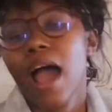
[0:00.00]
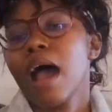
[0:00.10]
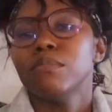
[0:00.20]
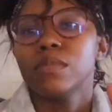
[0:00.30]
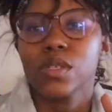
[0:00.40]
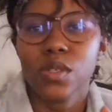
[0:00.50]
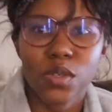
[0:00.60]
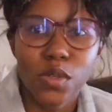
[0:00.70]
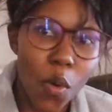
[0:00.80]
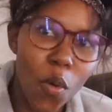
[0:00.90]
I'm
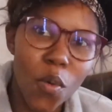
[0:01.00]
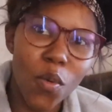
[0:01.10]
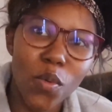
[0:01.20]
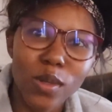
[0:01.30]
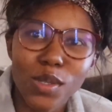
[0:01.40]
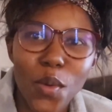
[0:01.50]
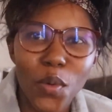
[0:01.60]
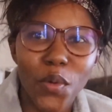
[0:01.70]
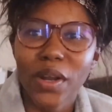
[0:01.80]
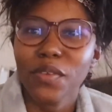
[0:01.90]
so, so
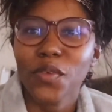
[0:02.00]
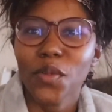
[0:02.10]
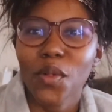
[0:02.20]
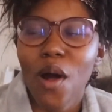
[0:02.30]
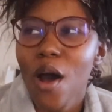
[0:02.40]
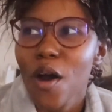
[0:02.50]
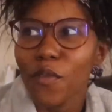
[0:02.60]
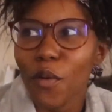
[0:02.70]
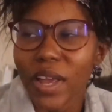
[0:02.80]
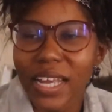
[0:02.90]
grateful
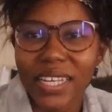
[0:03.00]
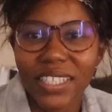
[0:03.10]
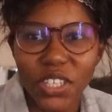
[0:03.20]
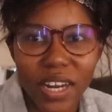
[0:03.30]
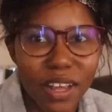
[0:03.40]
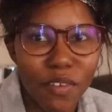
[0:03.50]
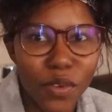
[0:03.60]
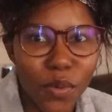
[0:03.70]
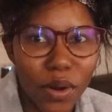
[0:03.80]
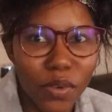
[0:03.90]
for each and
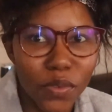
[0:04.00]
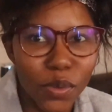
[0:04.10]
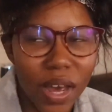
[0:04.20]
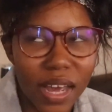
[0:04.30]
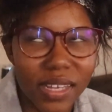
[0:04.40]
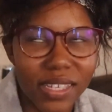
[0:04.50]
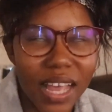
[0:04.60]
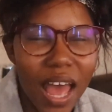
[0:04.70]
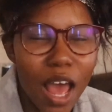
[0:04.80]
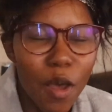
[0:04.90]
every one of you guys,
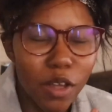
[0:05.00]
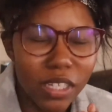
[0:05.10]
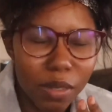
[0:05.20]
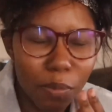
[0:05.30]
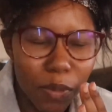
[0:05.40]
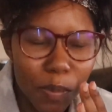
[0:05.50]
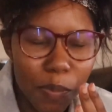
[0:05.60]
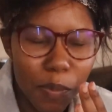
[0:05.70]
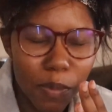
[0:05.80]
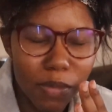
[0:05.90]

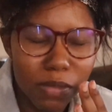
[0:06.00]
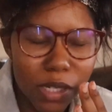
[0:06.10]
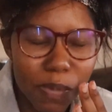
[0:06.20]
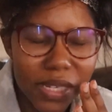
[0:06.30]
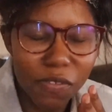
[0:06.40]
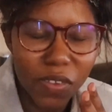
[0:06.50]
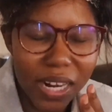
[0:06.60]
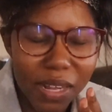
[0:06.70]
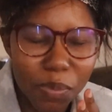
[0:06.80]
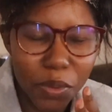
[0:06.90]

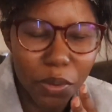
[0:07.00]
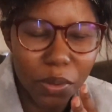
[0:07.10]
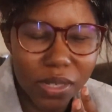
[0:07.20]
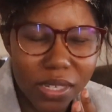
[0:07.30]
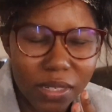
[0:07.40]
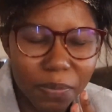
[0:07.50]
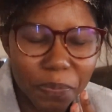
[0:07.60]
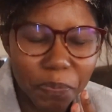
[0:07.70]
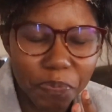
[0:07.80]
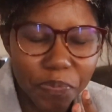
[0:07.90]
specifically because
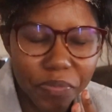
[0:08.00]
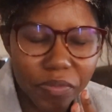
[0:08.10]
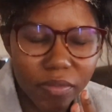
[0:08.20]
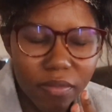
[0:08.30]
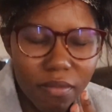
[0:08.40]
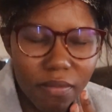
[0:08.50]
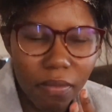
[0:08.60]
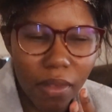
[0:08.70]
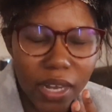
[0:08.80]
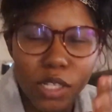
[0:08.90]

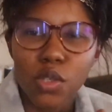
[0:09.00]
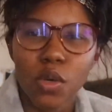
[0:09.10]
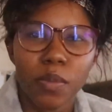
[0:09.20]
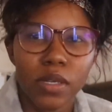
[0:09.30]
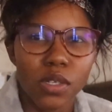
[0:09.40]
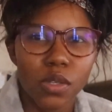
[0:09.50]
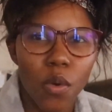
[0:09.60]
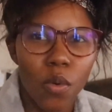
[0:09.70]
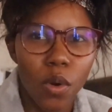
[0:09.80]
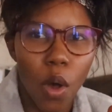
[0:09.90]
it took me
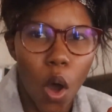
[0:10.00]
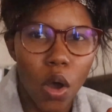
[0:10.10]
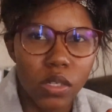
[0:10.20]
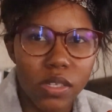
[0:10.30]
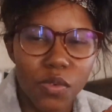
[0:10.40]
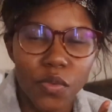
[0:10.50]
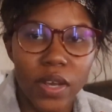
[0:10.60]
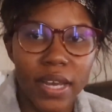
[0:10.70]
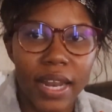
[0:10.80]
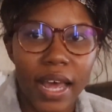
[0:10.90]
so long to
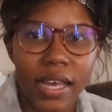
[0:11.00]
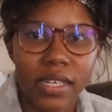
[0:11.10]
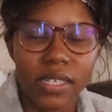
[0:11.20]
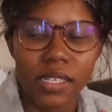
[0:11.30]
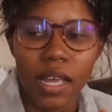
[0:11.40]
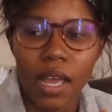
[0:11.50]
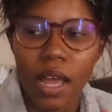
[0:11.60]
realize